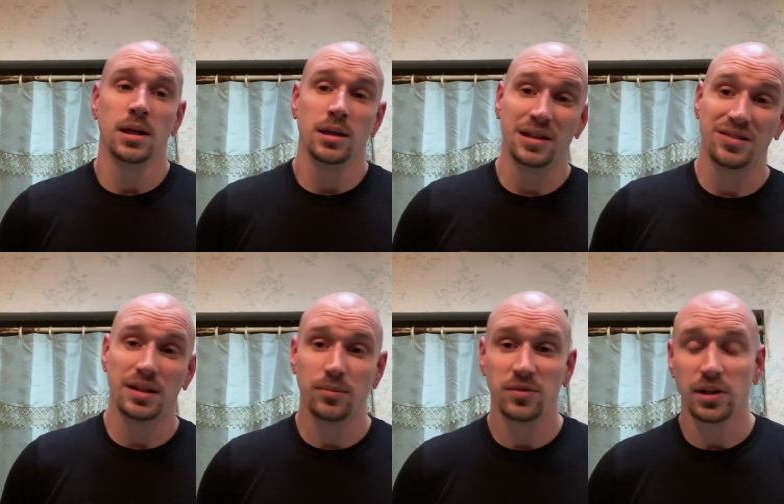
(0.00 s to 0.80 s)
it
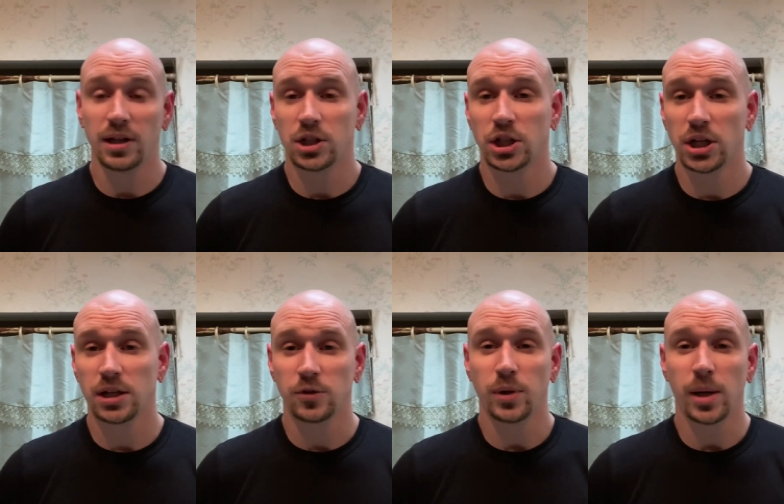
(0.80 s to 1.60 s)
seems like Schick
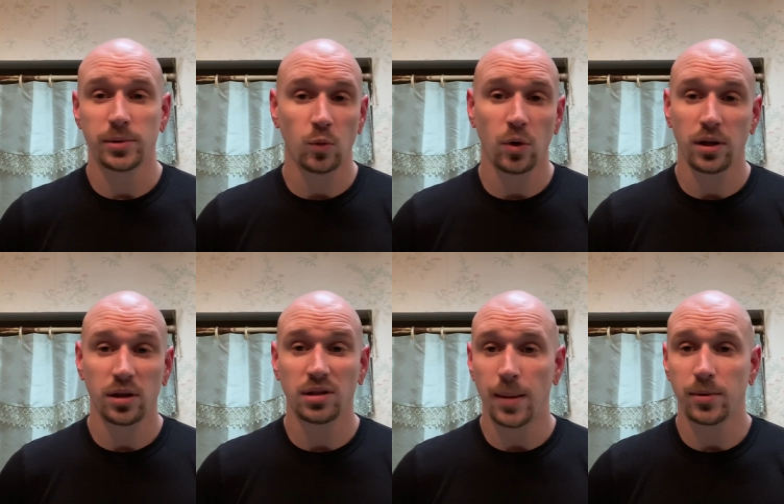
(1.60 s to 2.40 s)
is probably one of the
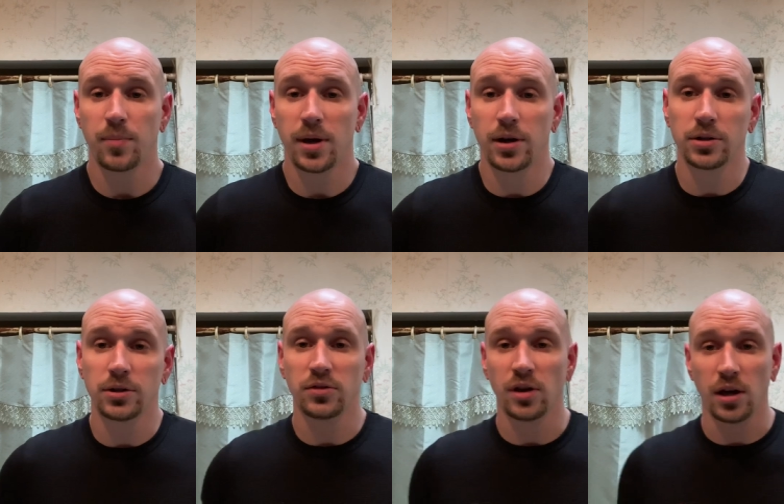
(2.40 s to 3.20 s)
top
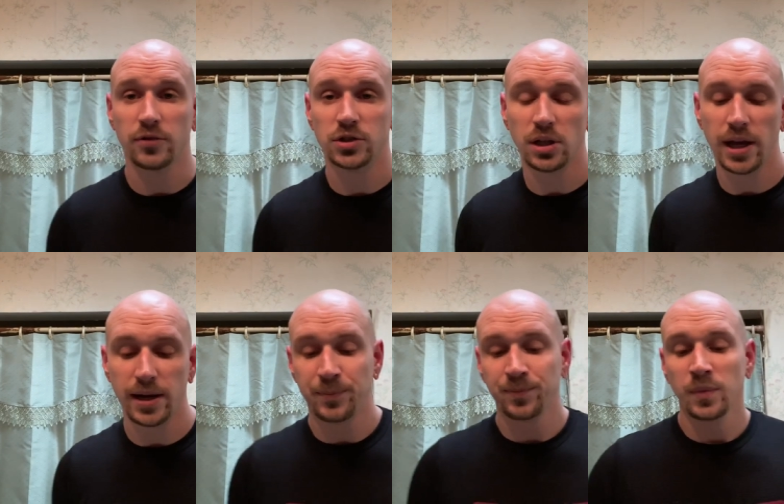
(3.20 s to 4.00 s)
competitors of
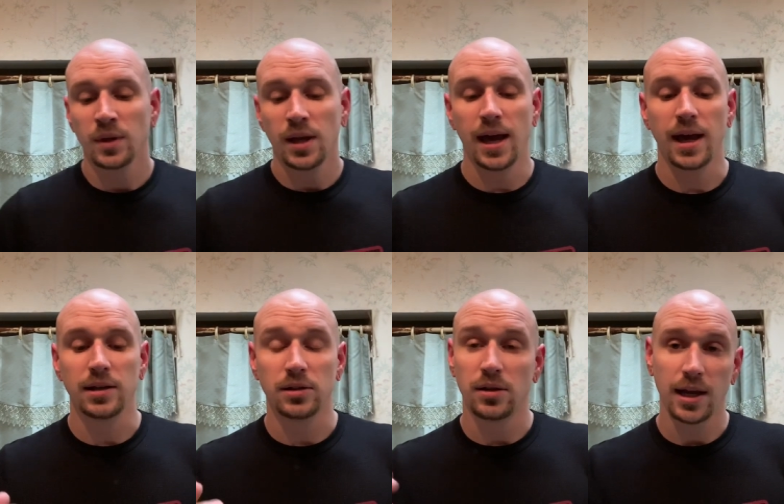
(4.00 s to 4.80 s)
Gillette
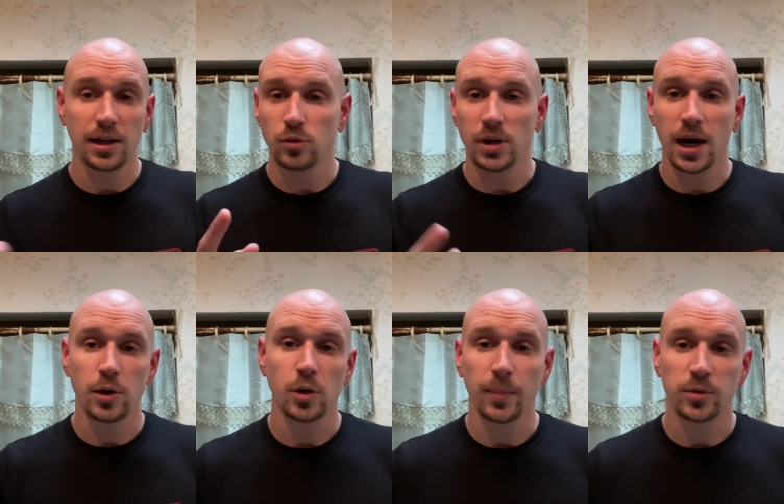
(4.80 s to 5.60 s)
and they do not
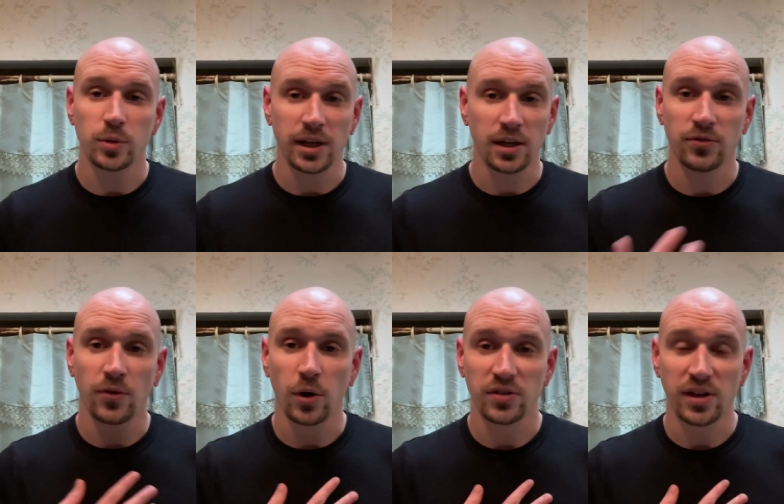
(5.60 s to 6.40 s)
own up to it as
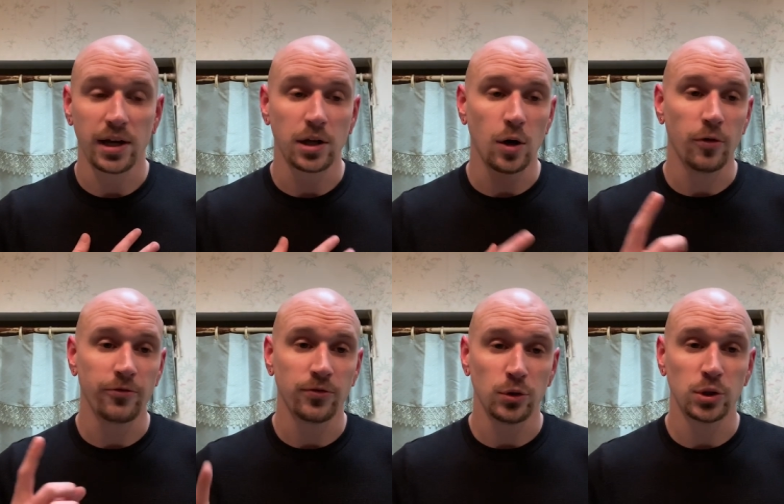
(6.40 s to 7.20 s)
far as I go
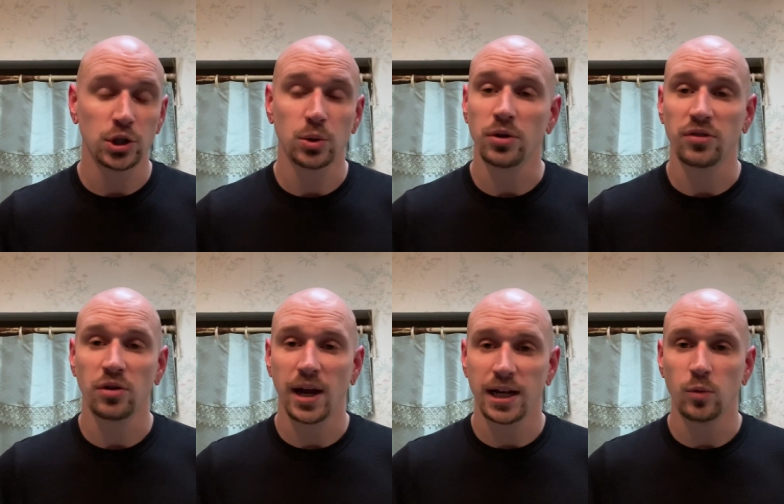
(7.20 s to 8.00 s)
for sure. So
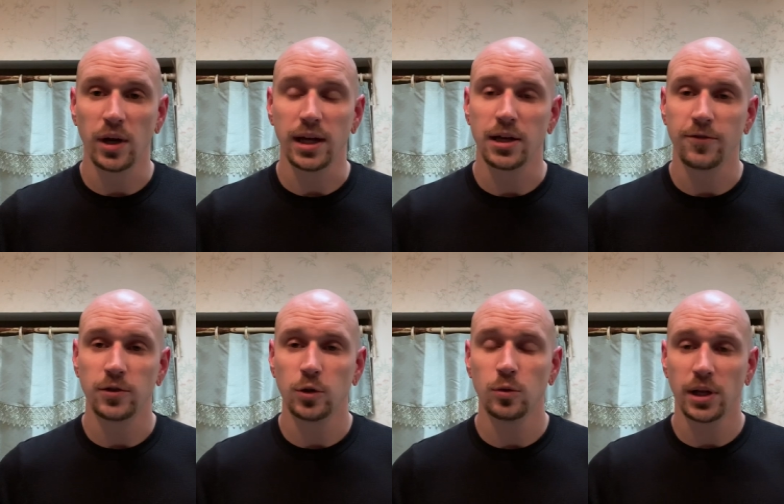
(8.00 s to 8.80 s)
anyway, if
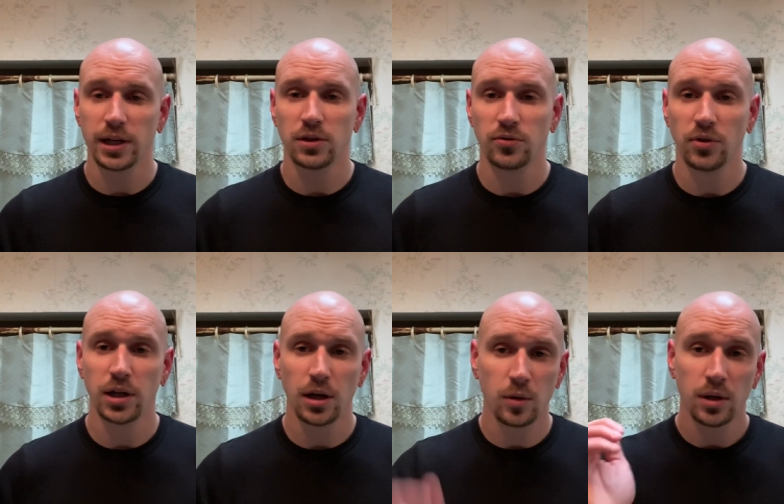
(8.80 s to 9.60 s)
you like this
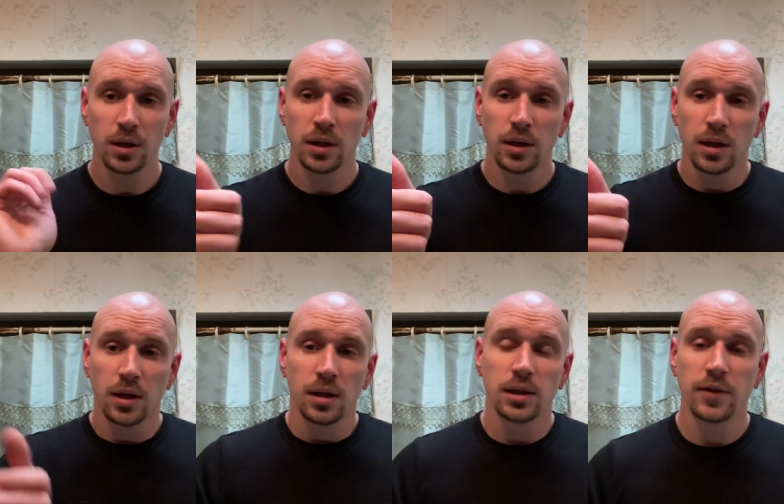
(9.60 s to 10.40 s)
video,
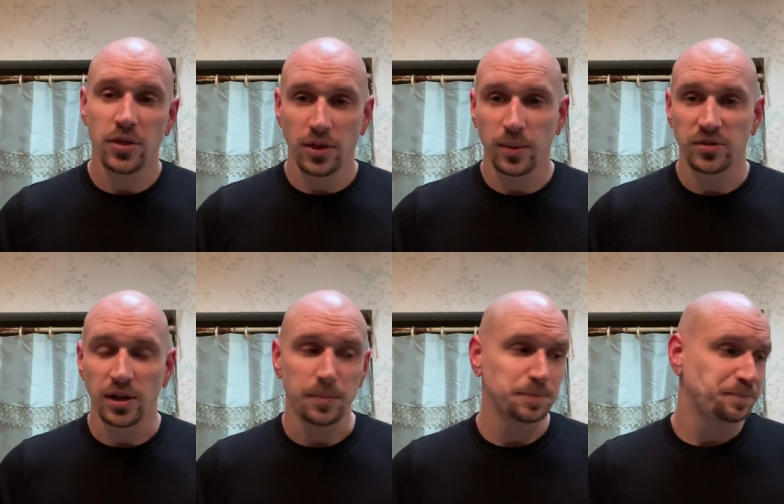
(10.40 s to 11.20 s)
leave a thumbs up,